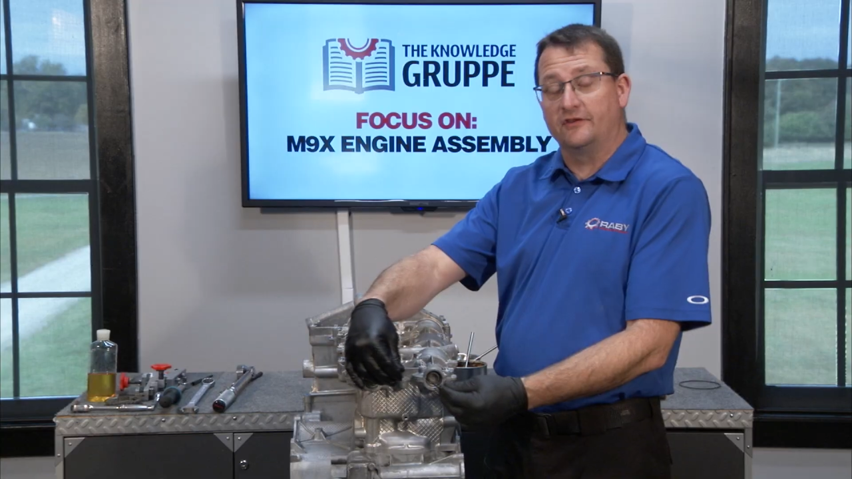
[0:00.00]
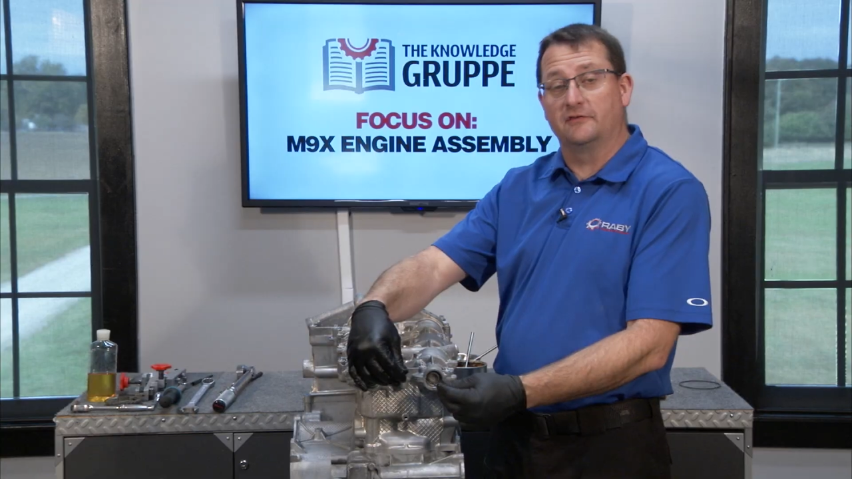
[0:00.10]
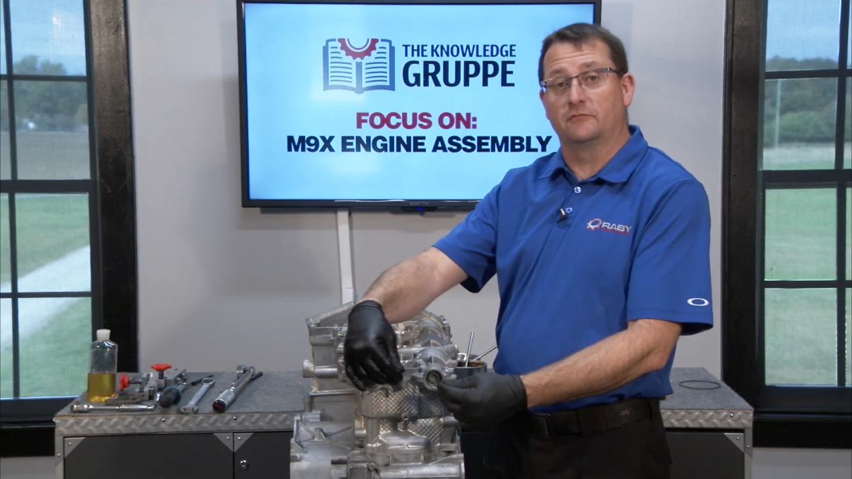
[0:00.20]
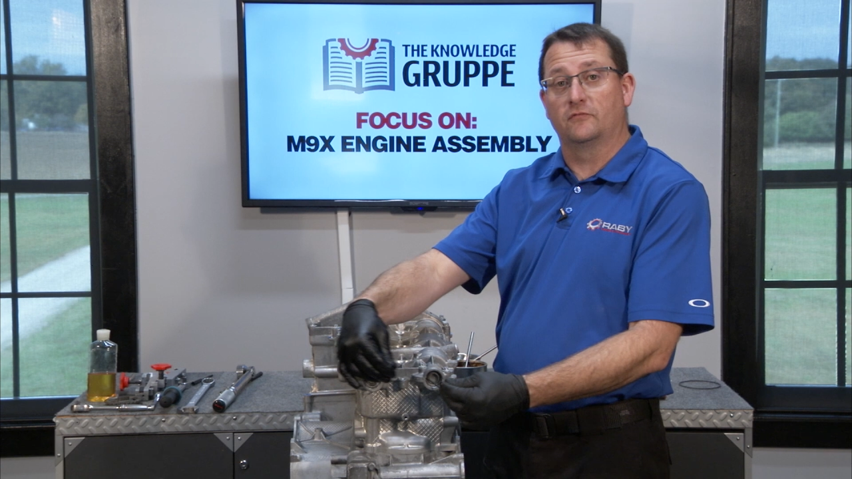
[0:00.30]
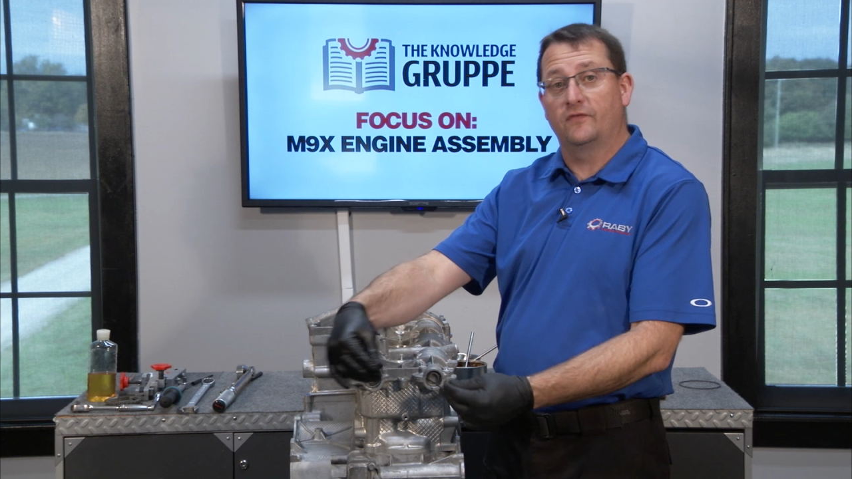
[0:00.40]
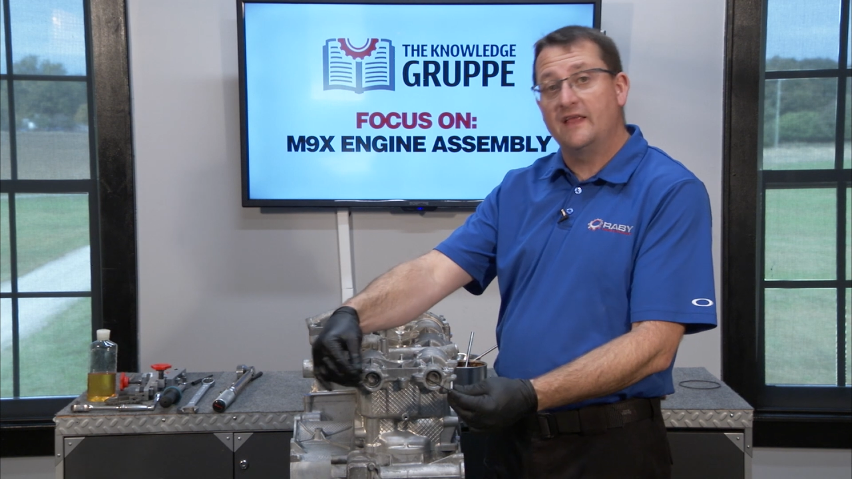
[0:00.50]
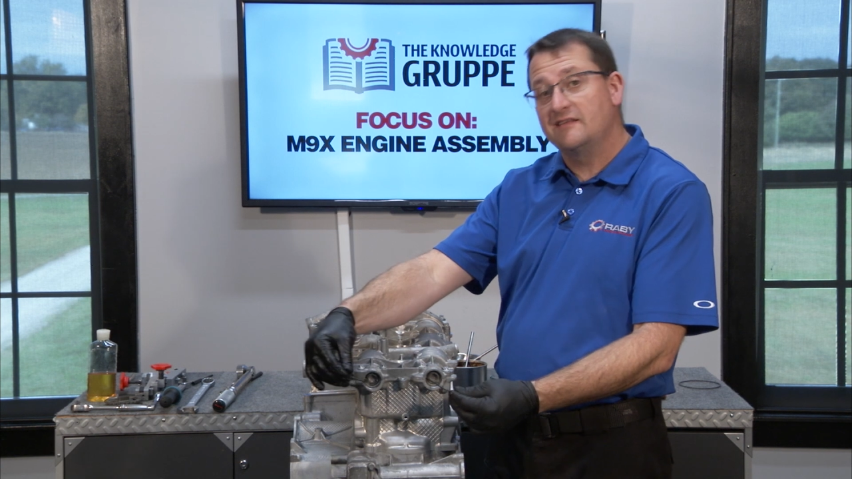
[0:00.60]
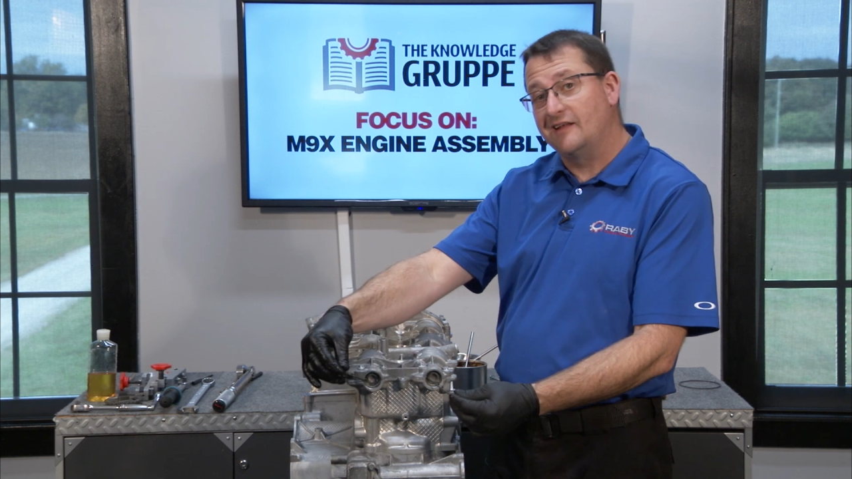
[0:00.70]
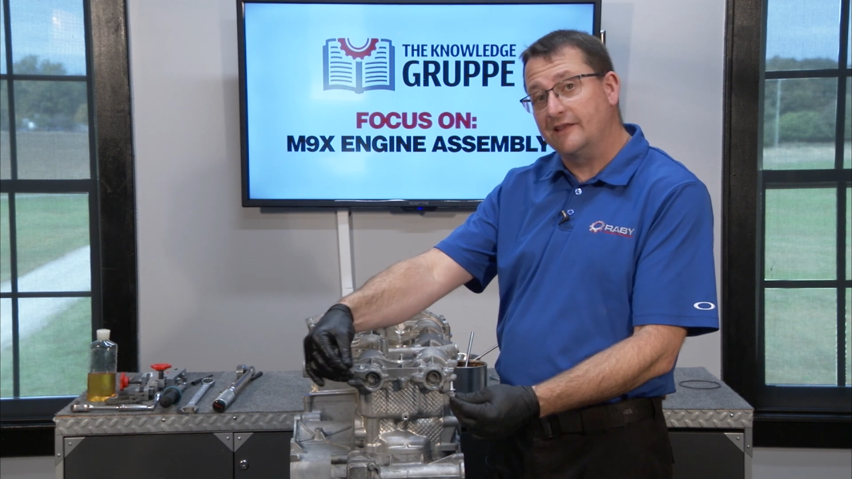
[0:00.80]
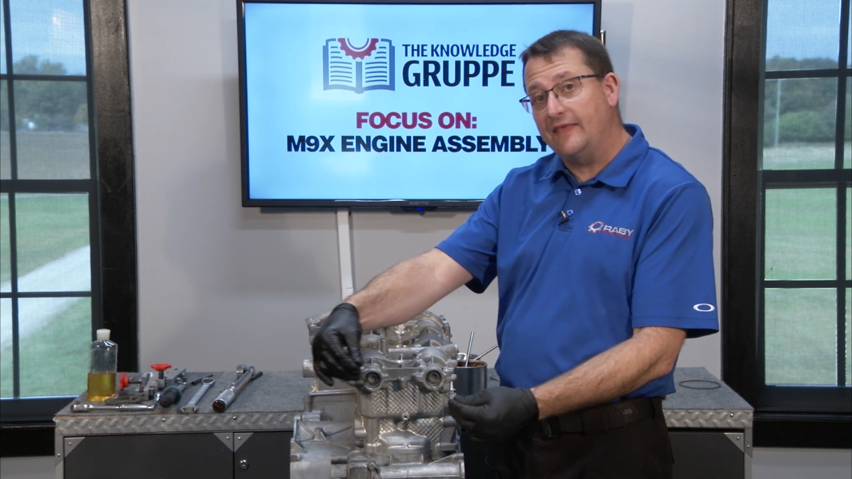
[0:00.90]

and things like